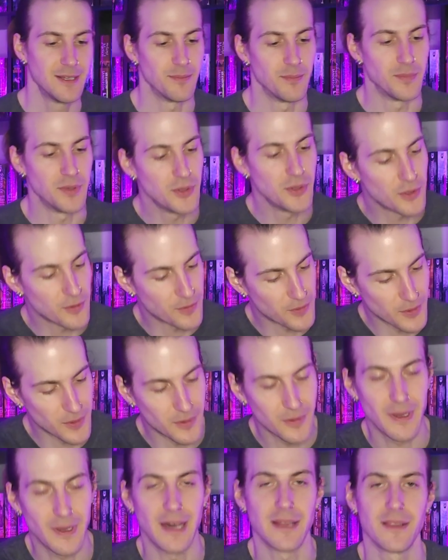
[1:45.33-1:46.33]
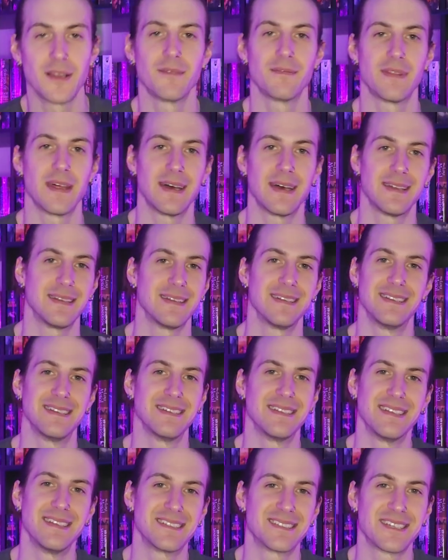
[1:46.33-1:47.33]
Beautiful. I love that.
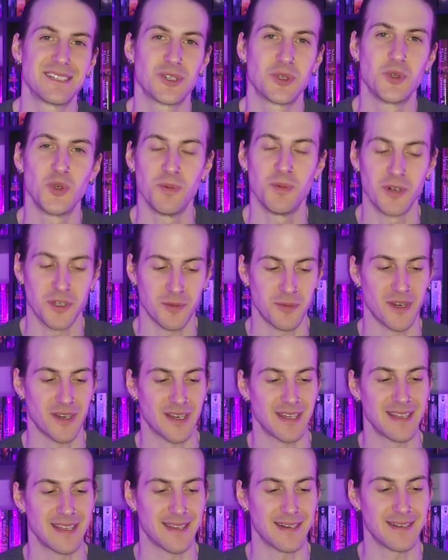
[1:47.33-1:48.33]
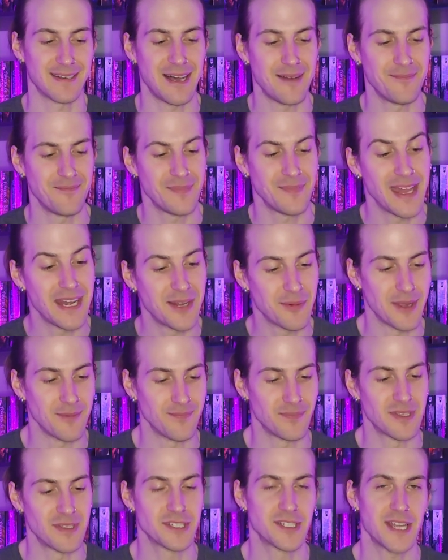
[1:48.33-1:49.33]
It's such a cool bookmark. I like it a lot. Anyway,
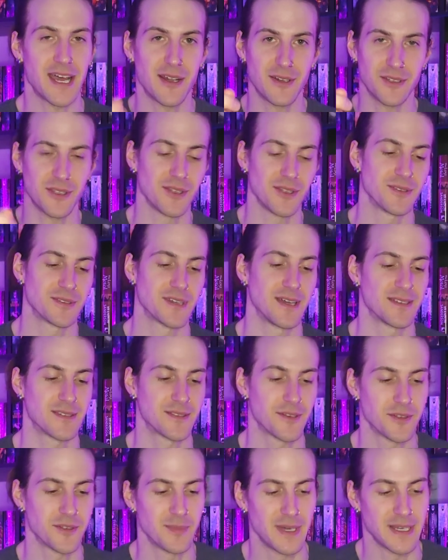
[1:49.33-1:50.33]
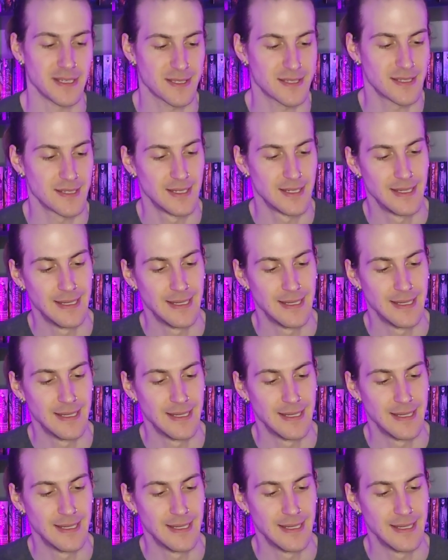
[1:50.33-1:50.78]
shout out to those guys. They're the best.